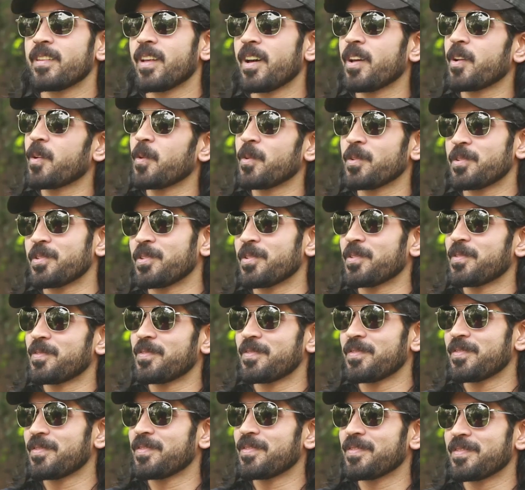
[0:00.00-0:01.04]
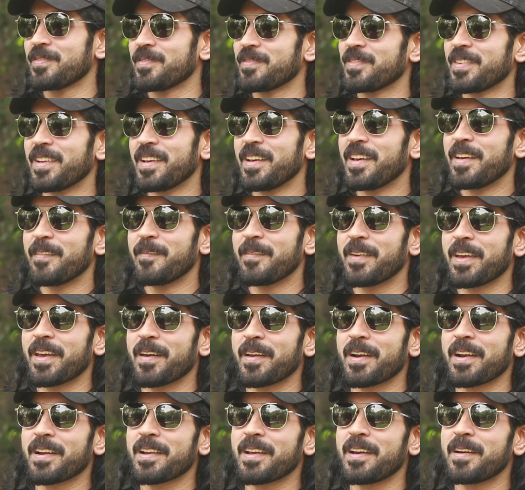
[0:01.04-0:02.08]
that also. Mm.
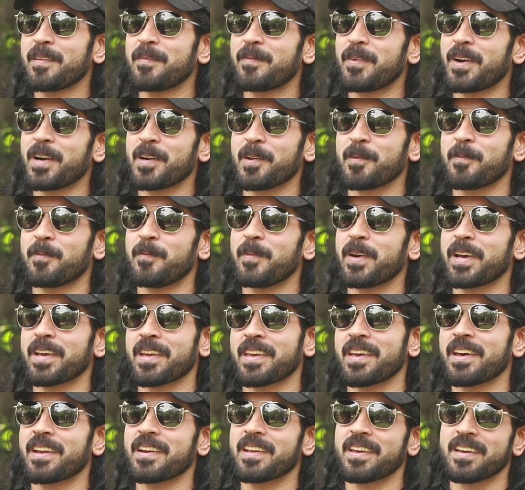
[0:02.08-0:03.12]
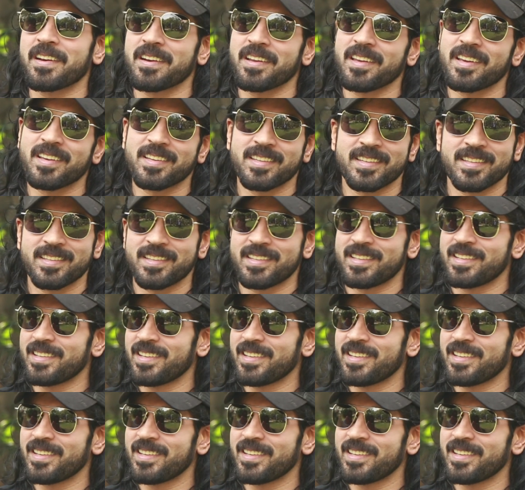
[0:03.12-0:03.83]
earlier part of my career, yes.